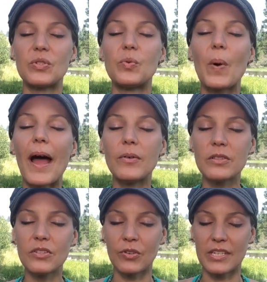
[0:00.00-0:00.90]

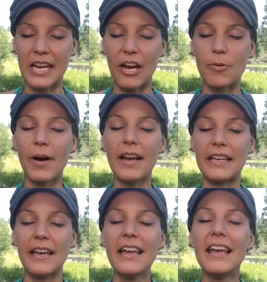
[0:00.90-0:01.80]
surrounds your entire
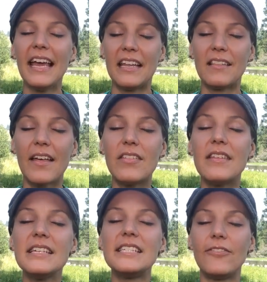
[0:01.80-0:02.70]
body. And let
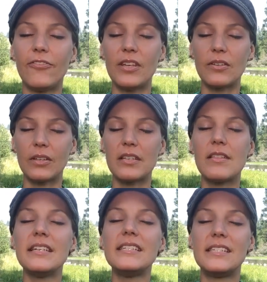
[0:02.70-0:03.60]
this field,
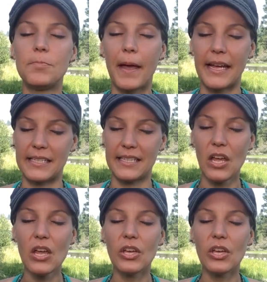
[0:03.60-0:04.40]
this space,